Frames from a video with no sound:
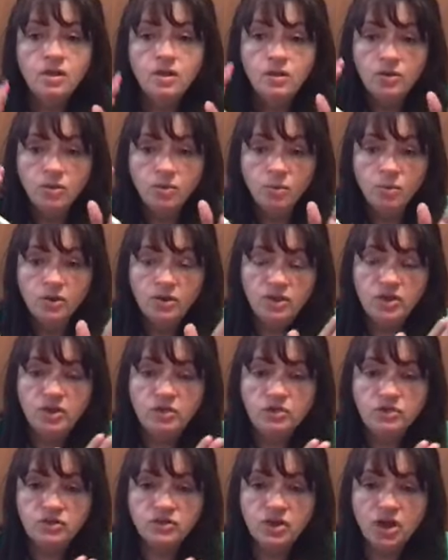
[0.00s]
when
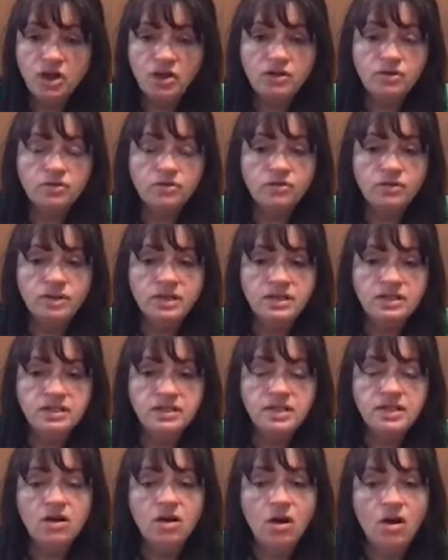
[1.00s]
you start
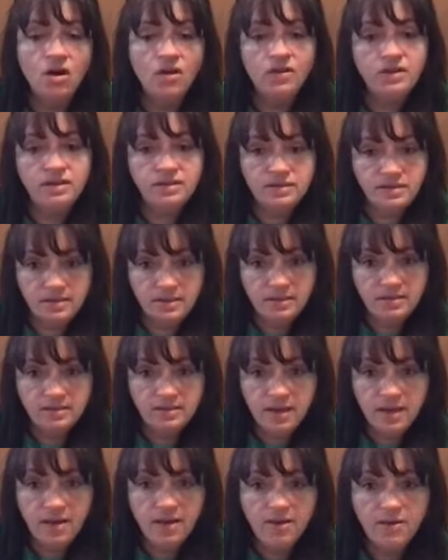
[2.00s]
listing all these things
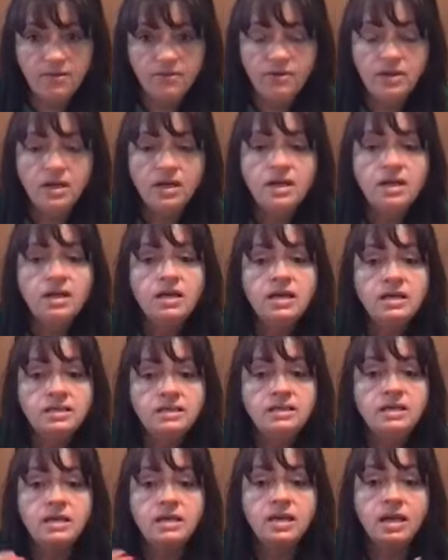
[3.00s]
down, it's
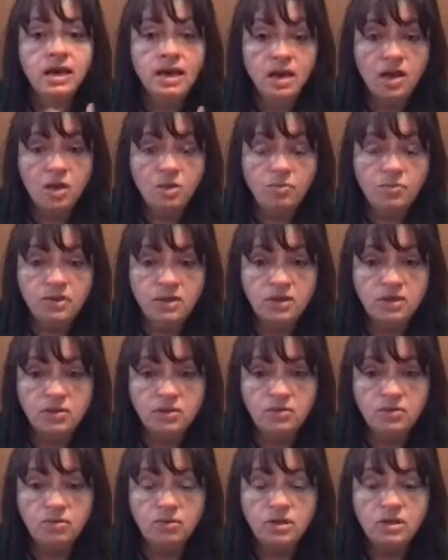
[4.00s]
going to help
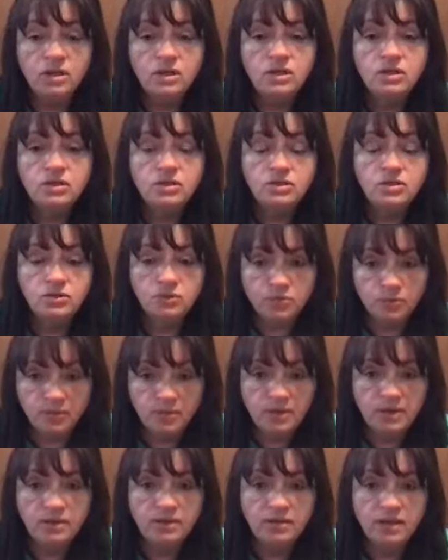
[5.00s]
you to
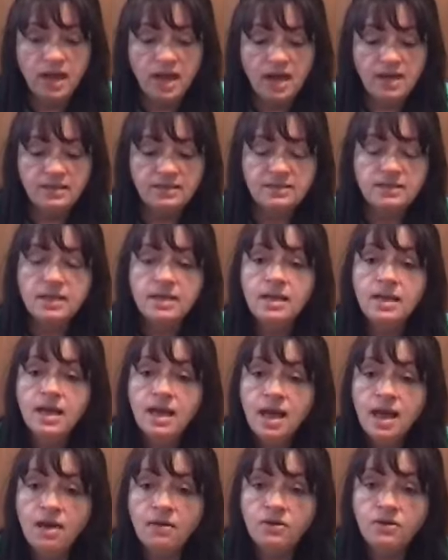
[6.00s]
realize
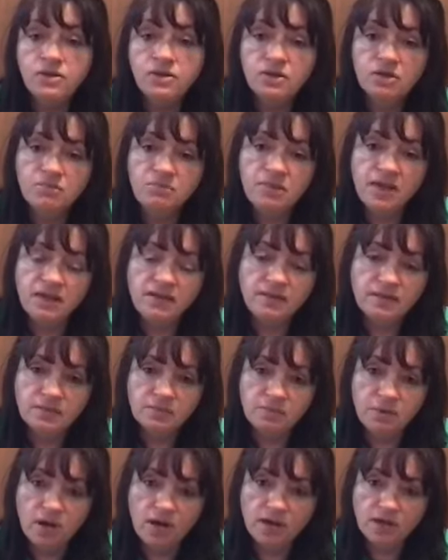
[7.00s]
how you could make this
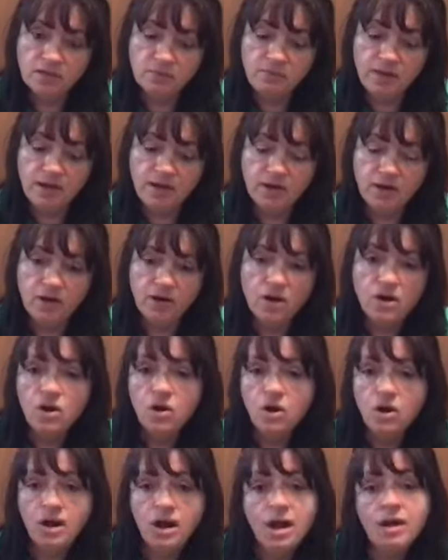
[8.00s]
product better,
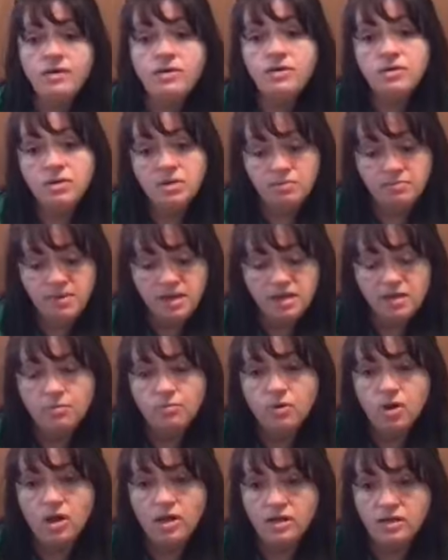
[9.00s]
or how you could make a
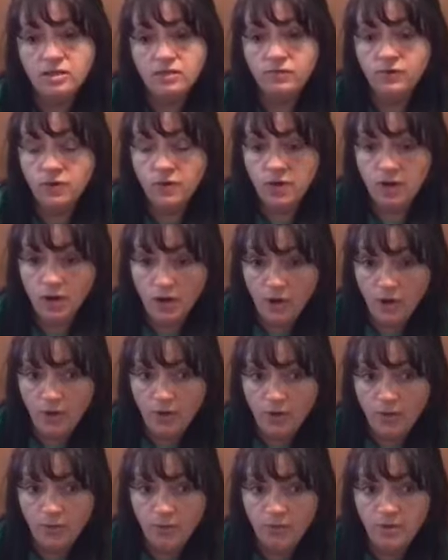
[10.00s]
product of your
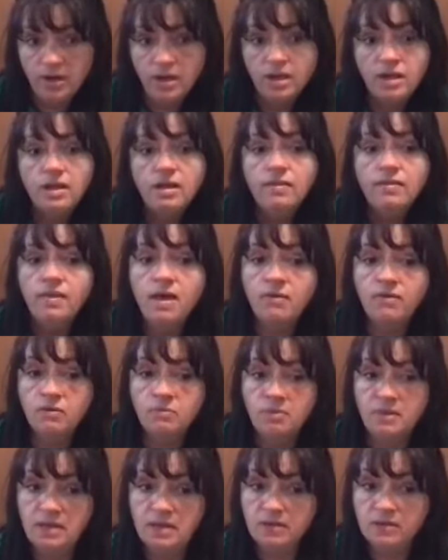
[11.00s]
own that would
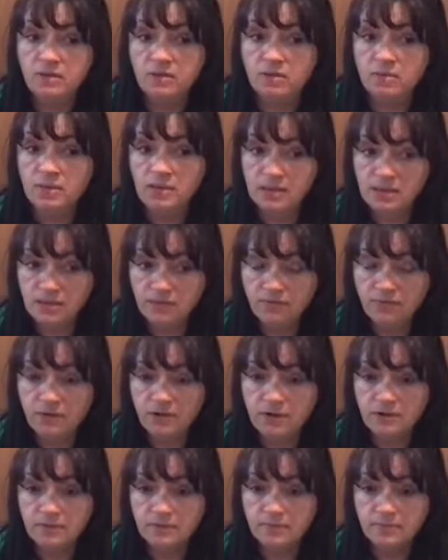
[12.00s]
be a little bit different.